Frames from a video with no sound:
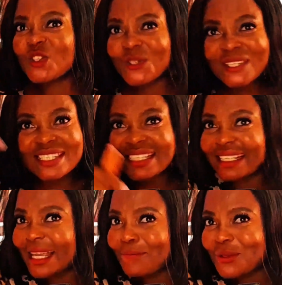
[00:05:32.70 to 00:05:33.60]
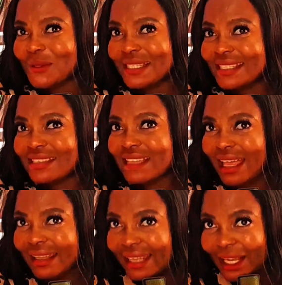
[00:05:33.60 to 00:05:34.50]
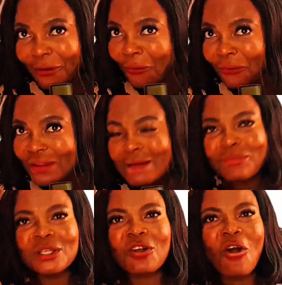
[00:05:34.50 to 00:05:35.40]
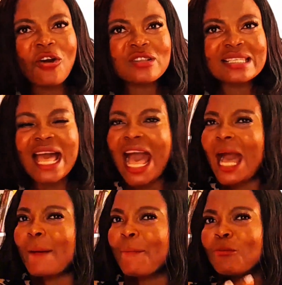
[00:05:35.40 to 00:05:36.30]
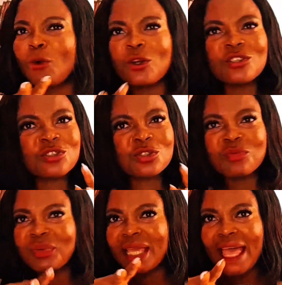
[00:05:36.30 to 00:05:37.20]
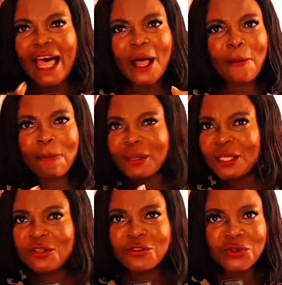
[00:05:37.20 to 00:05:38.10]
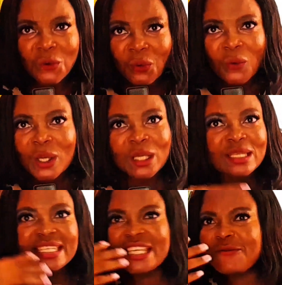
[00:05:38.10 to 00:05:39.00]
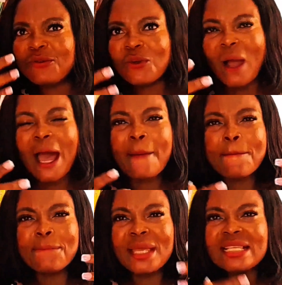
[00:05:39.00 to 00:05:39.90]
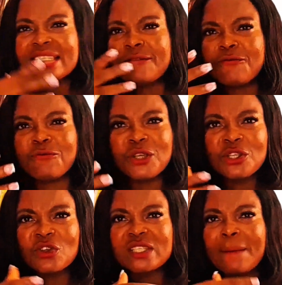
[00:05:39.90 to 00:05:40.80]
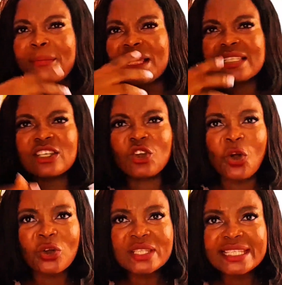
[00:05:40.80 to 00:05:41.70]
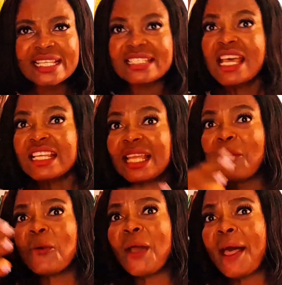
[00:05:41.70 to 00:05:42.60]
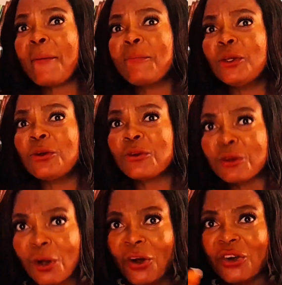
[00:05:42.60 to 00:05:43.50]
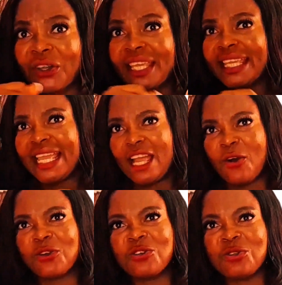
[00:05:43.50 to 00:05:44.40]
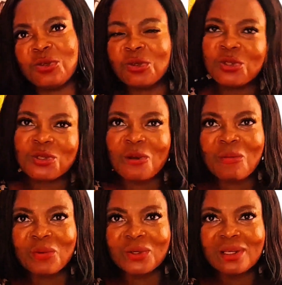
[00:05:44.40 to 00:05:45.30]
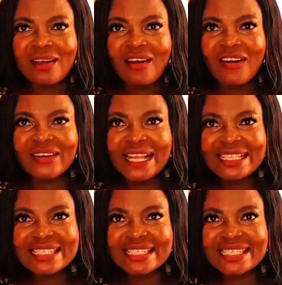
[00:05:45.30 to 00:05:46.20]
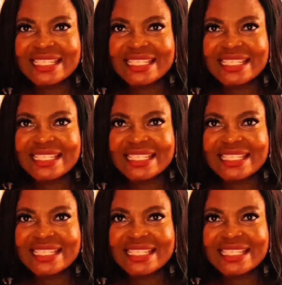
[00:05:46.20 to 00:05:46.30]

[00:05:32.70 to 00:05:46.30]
subscribe to this channel because I'm going to be helping you, give you amazing videos, amazing content that will help you grow here on YouTube. All right?